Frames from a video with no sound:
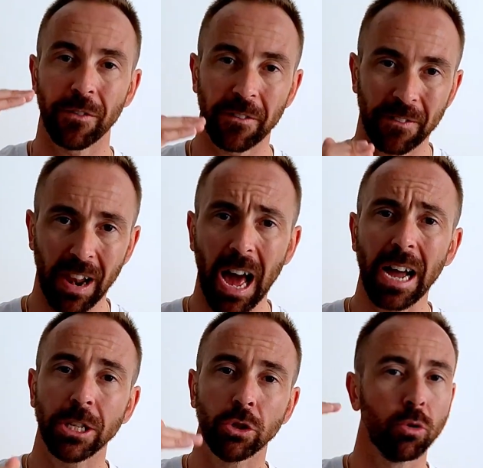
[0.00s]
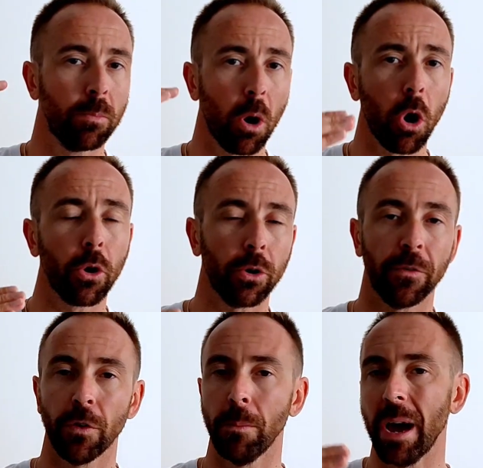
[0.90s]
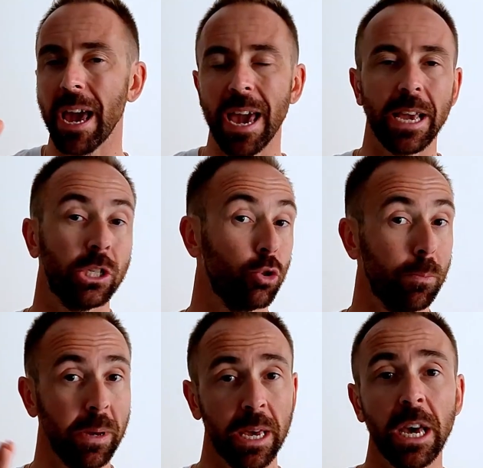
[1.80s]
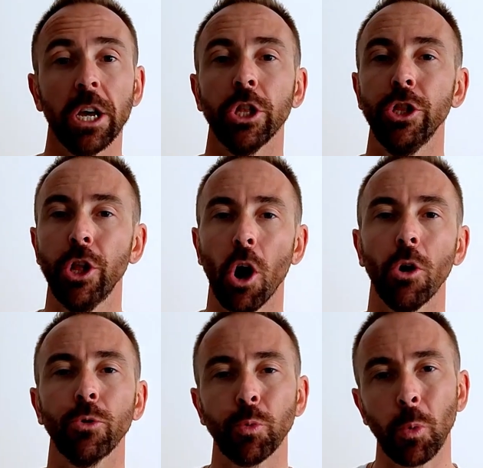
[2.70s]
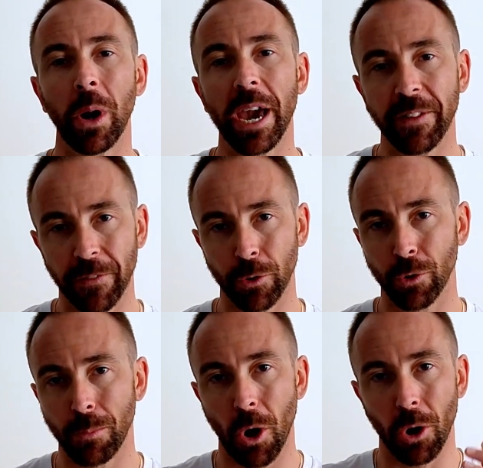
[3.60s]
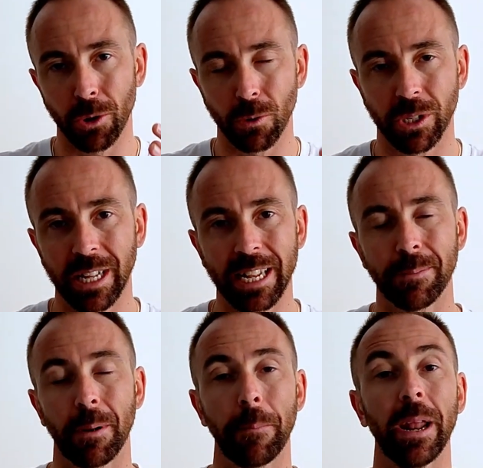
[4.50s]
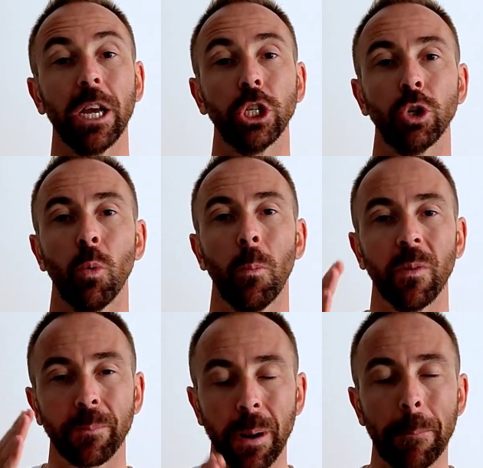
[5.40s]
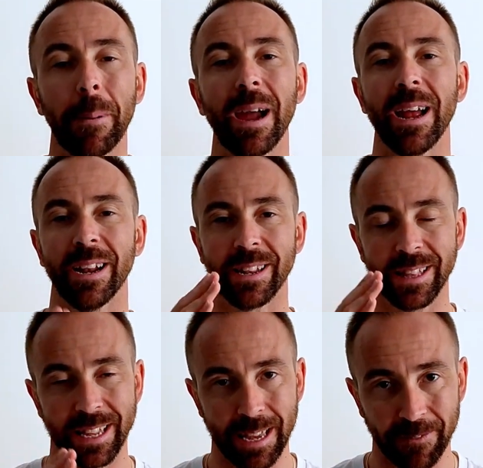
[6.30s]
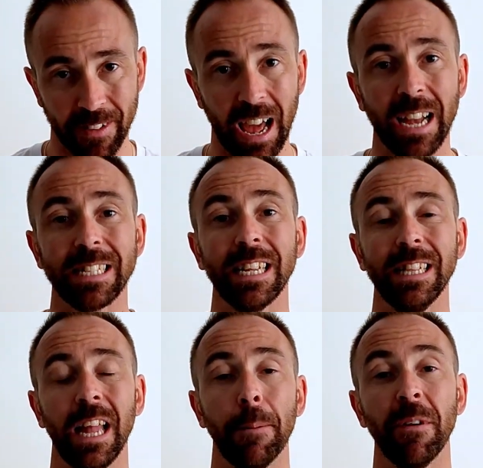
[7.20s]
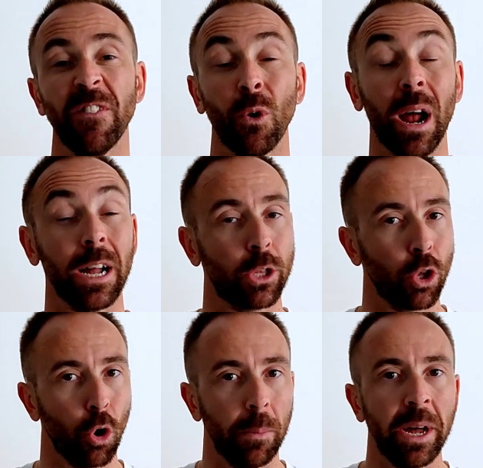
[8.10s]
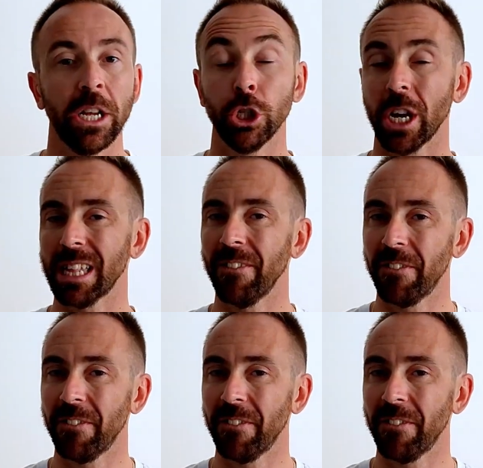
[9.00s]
you have a flight tomorrow from A to B, don't wait for tomorrow to start the preparation. Prepare the flights the day before at home. Check the